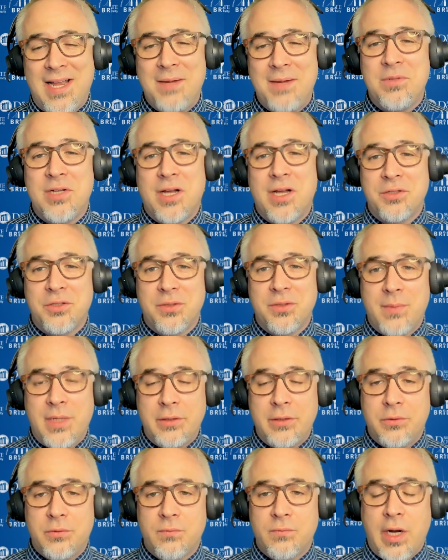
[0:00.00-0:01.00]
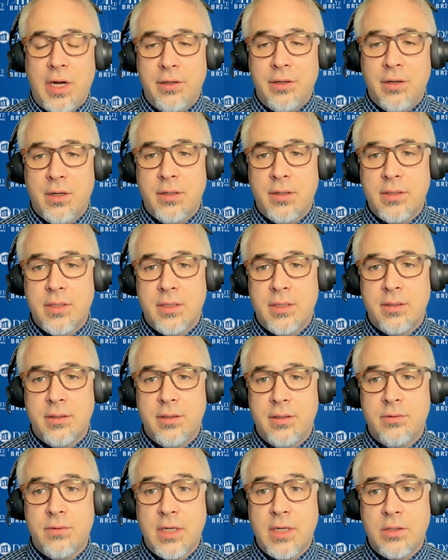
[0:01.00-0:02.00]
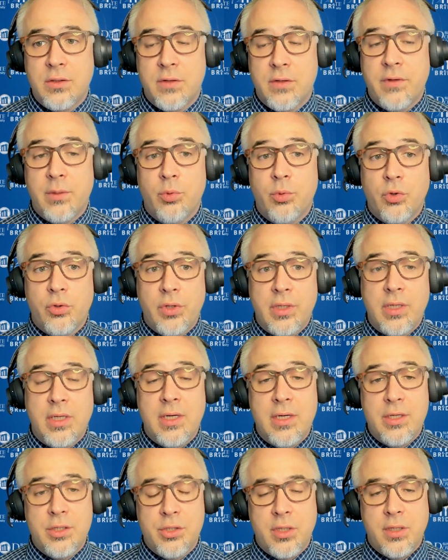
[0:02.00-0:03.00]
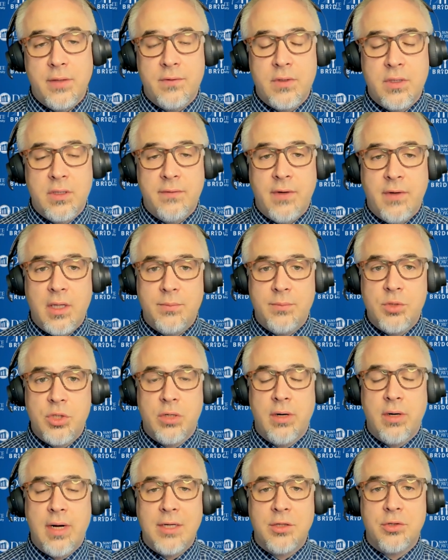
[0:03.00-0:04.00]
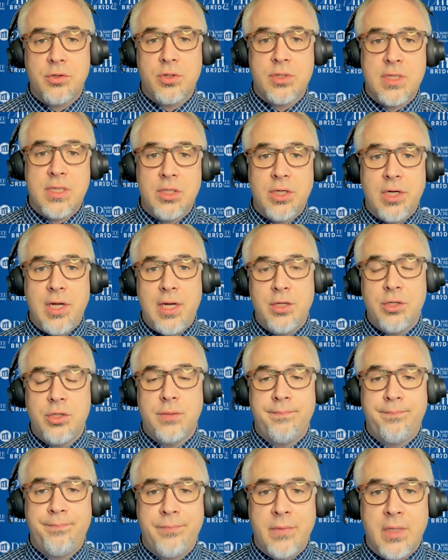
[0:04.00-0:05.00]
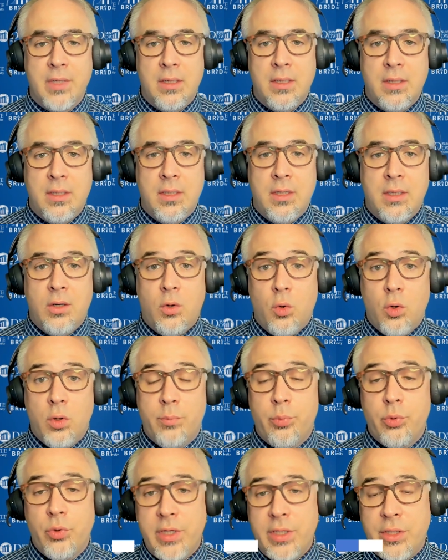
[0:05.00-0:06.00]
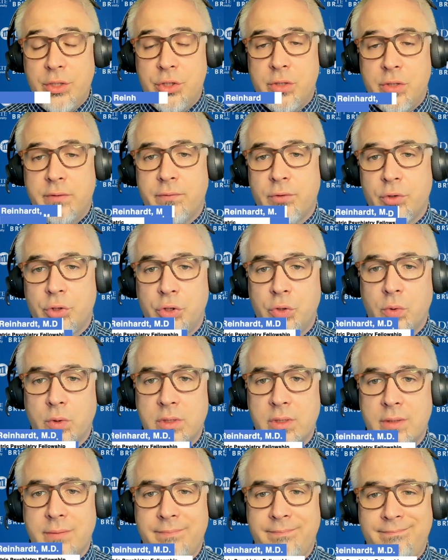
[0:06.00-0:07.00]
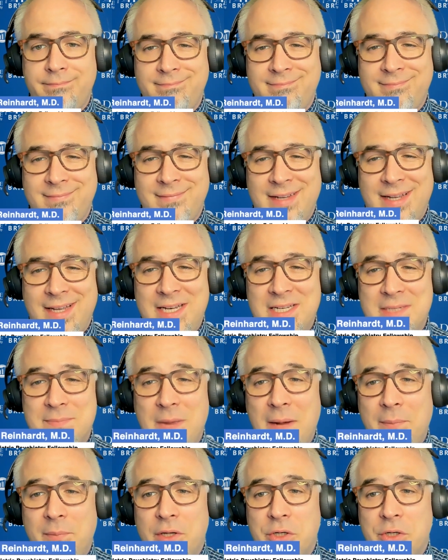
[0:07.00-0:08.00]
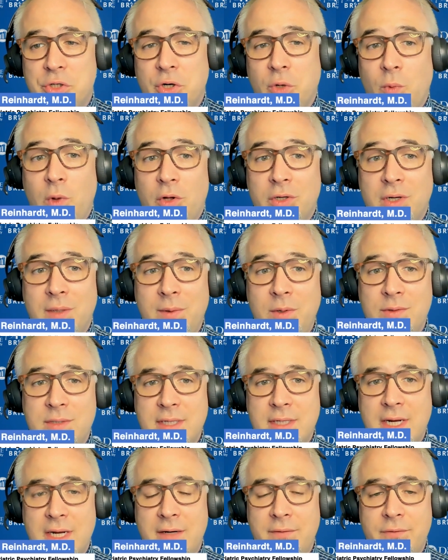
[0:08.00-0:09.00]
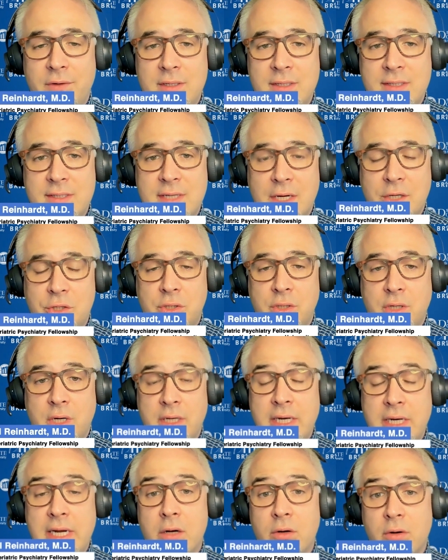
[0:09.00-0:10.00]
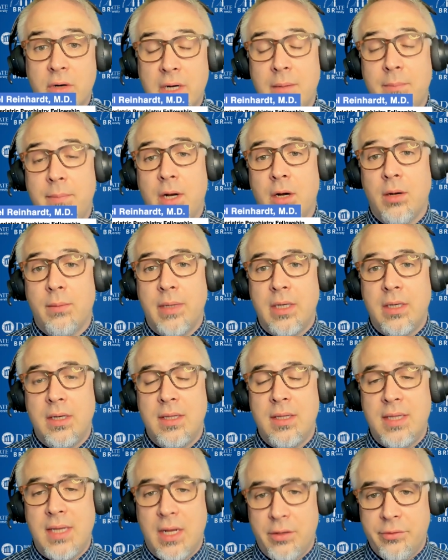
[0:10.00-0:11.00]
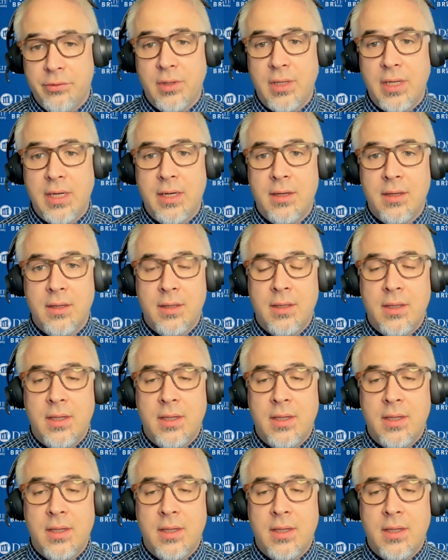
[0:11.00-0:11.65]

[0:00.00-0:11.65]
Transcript: I'm Dr. Michael Reinhardt, the director of the Brooklyn Initiative to Develop Geriatrics Education, or BRIDGE for short. It's my pleasure to welcome you today for this session on hearing impairment in the elderly,